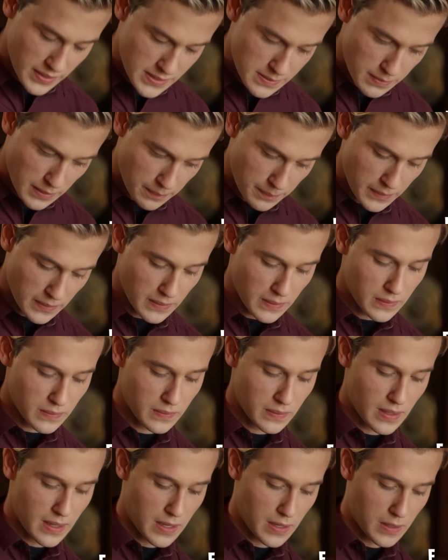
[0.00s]
woman that's popping
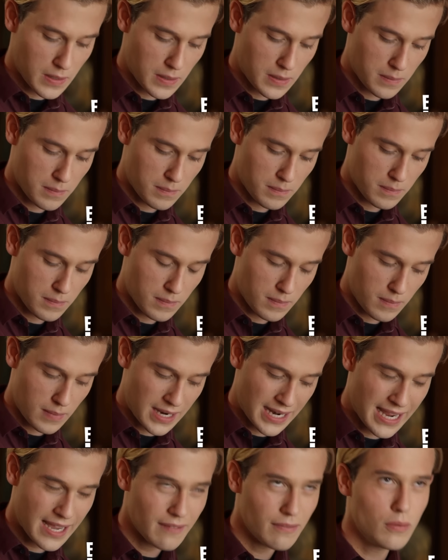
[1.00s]
in.
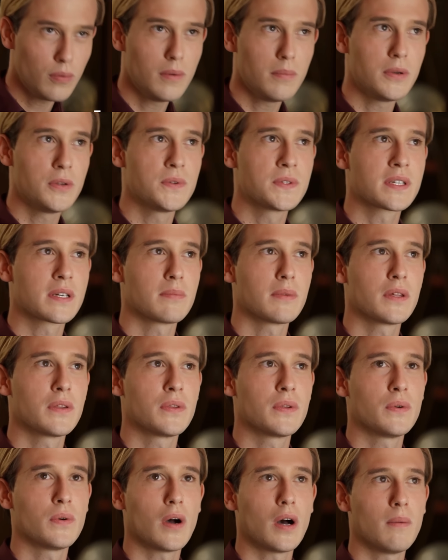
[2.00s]
I have a woman who's coming
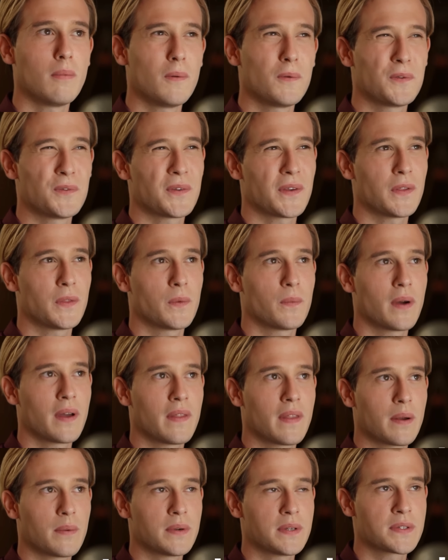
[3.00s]
through almost in the
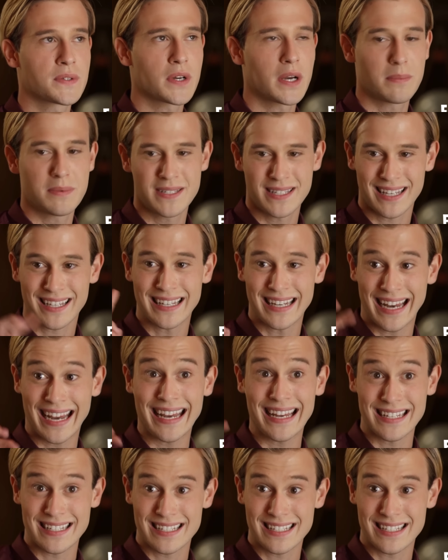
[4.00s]
way that I would describe as like an